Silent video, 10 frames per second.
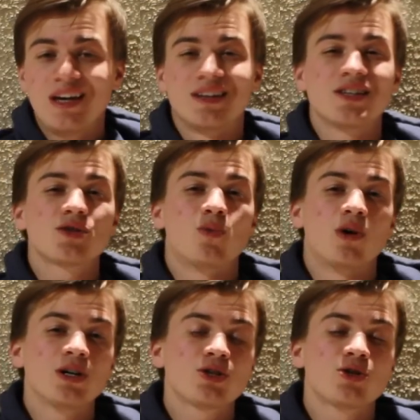It doesn't
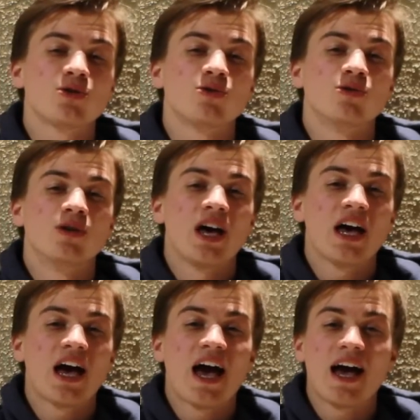want to
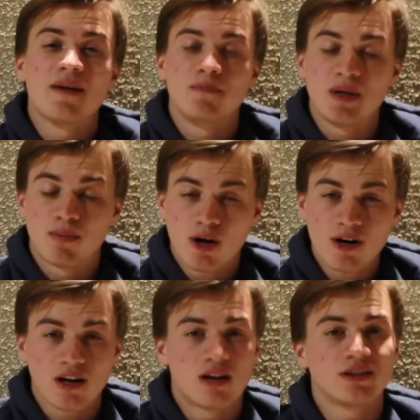be
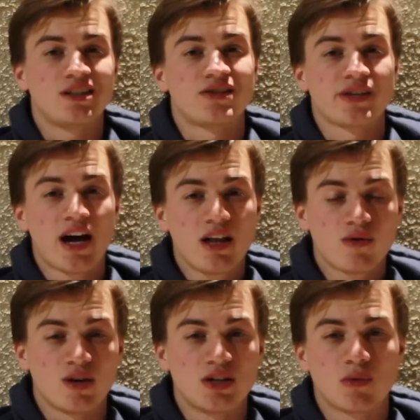burning all these
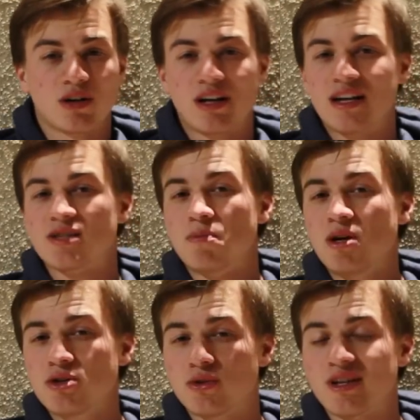calories when it has
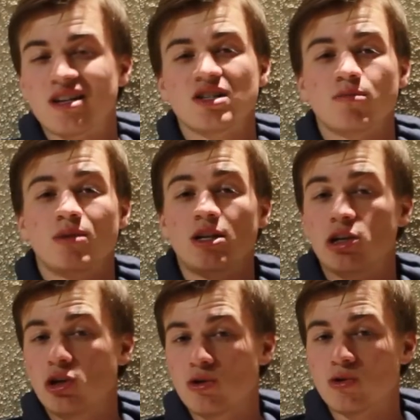muscle that isn't
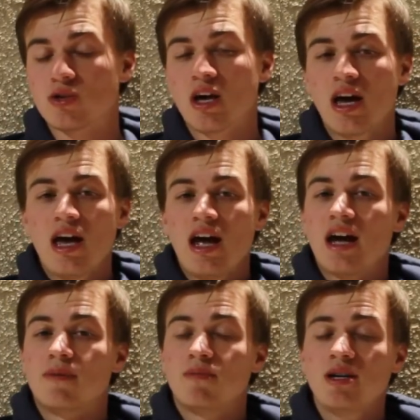being used.
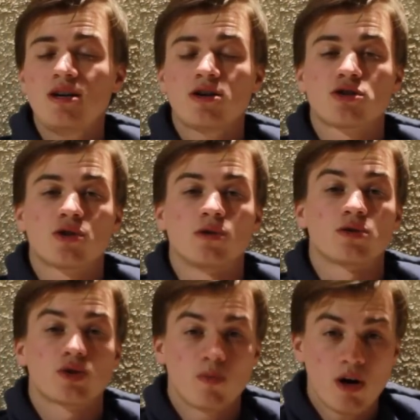And being so
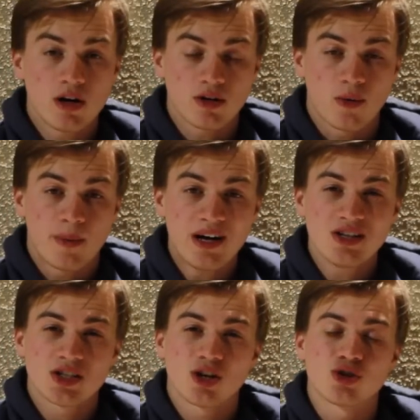smart, your body
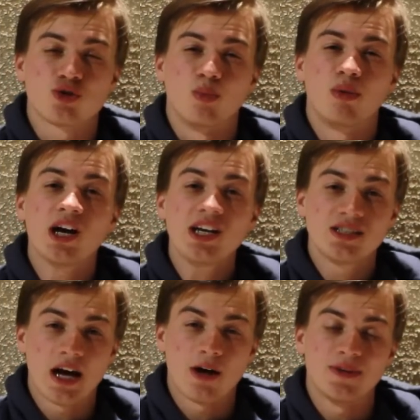starts to break
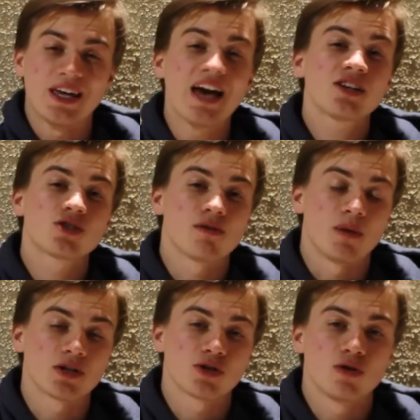down the extra
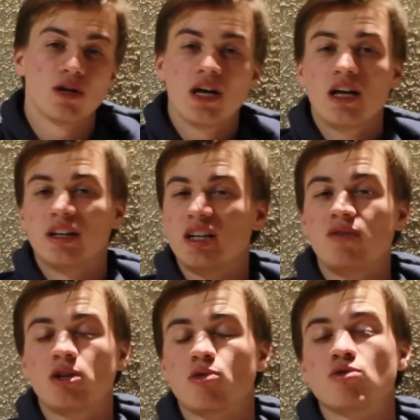muscle,
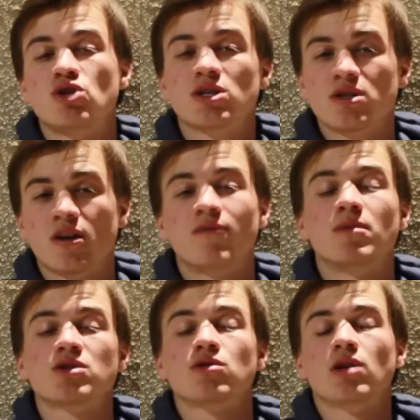leaving you with just enough
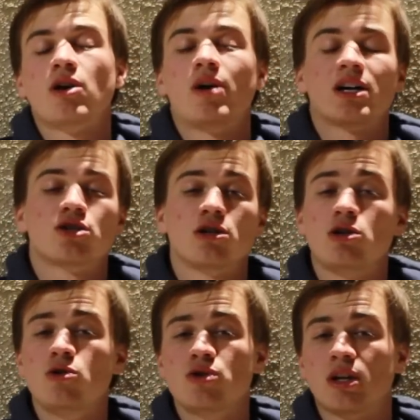muscle that you're actually
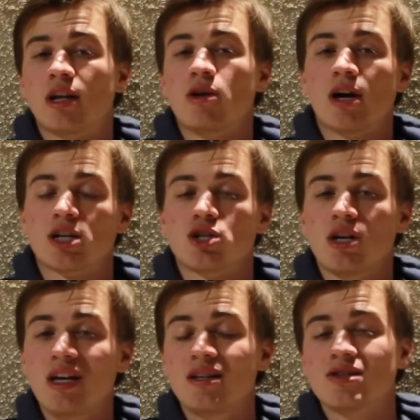using, that you actually need.